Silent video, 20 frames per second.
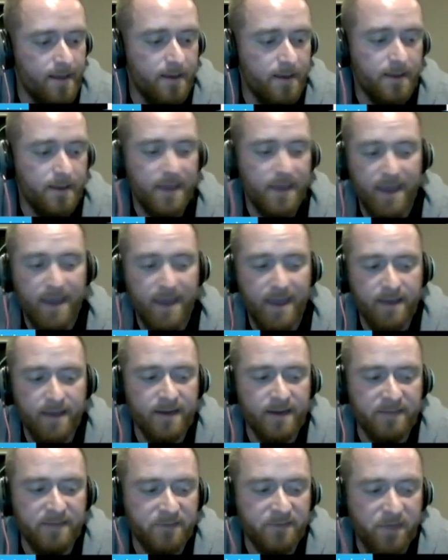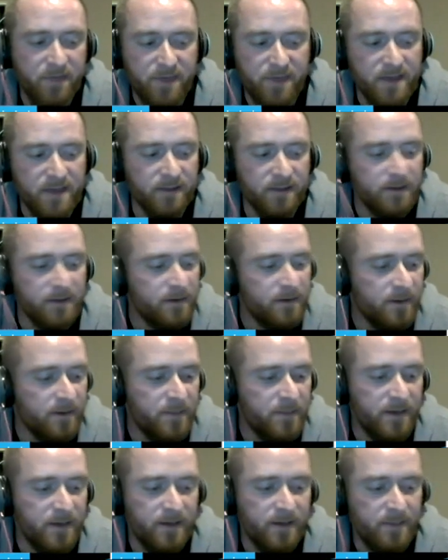Yeah, and even Thielen. I
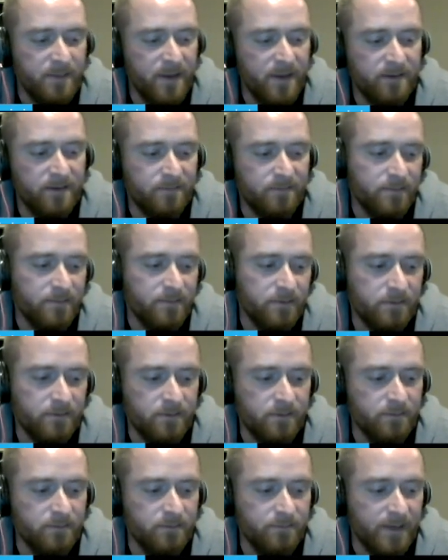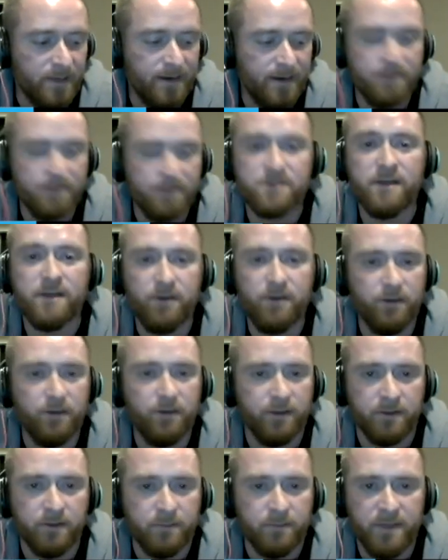mean, he might, like I said
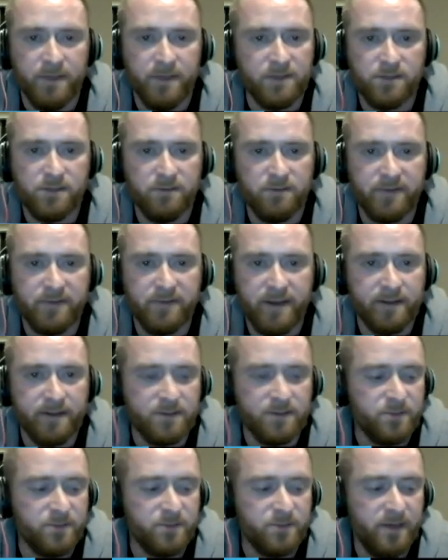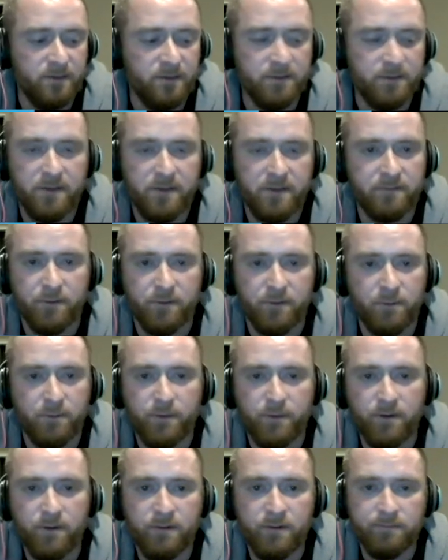earlier, the Minnesota Vikings might only throw the
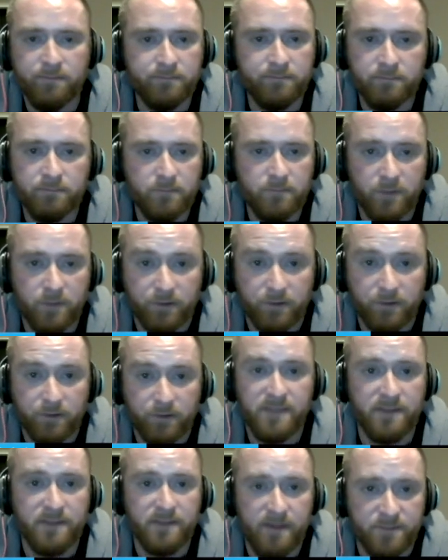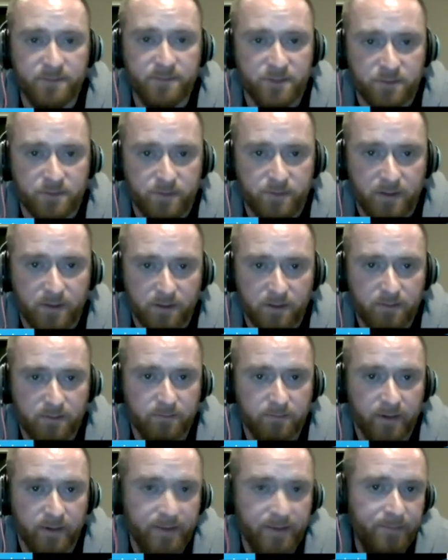ball 13 times this week,
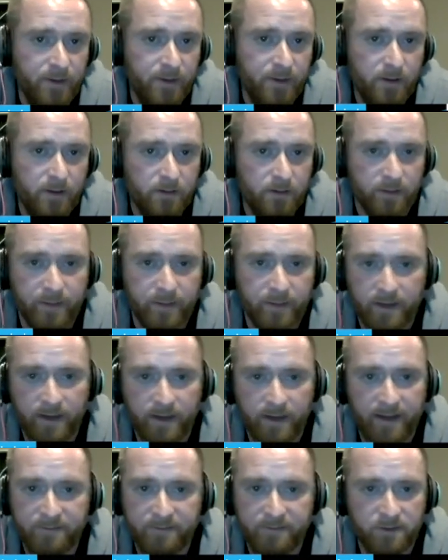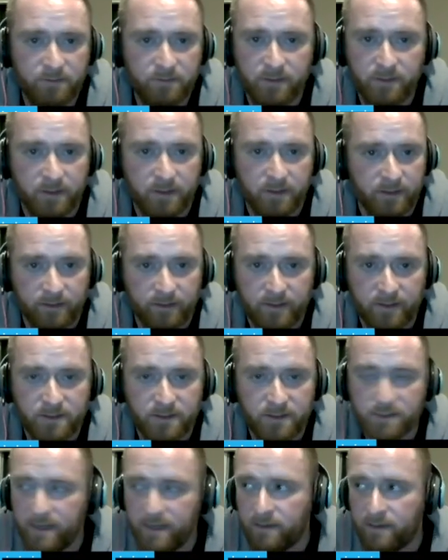right? Yeah. They might not have to do anything. They
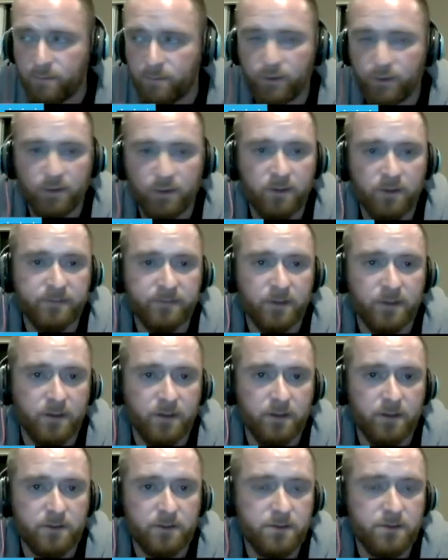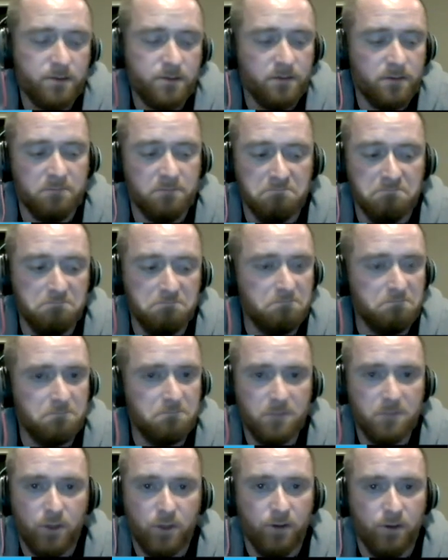just hand the ball off to Cooks and
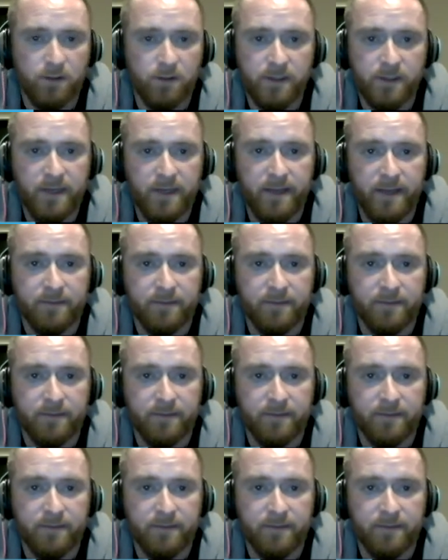call it a day.